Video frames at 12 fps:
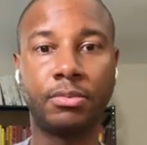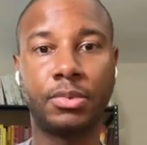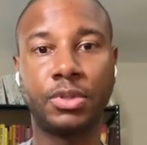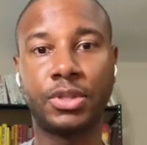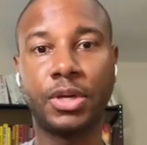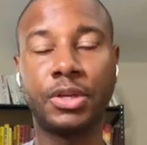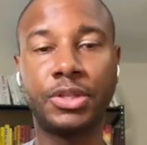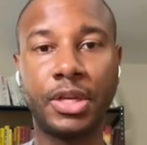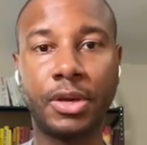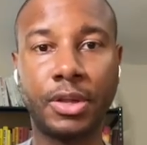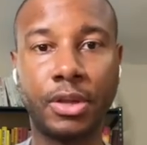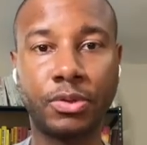start
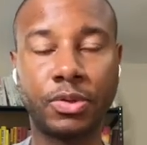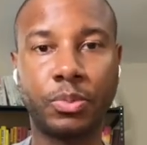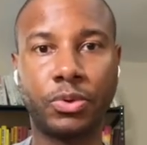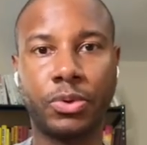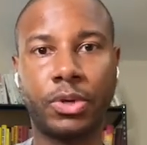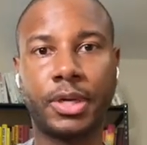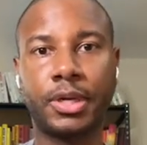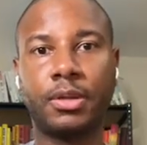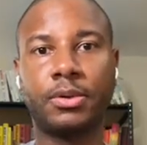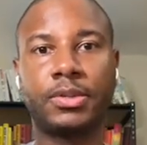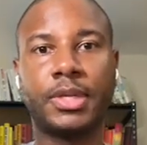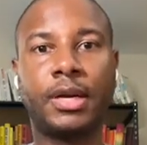sharing those more, get
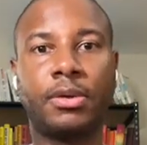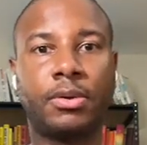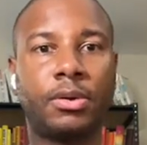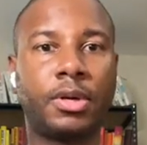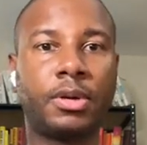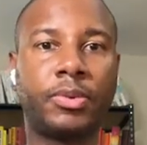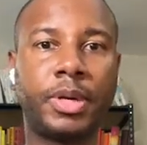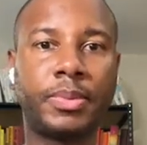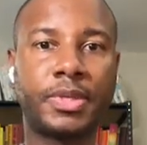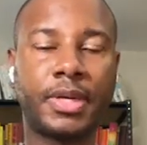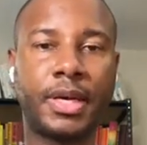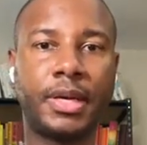those out on our
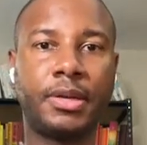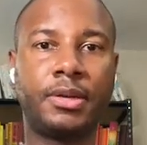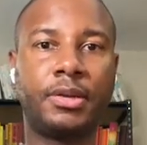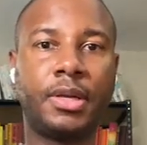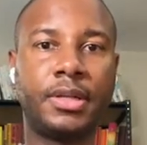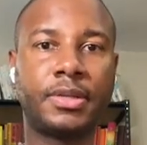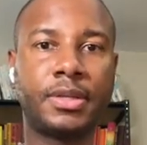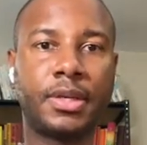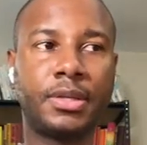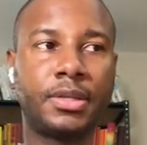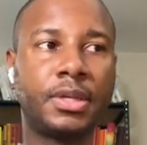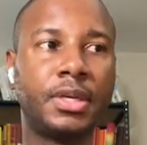website and
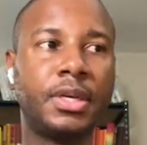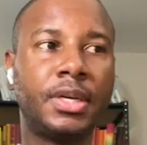such.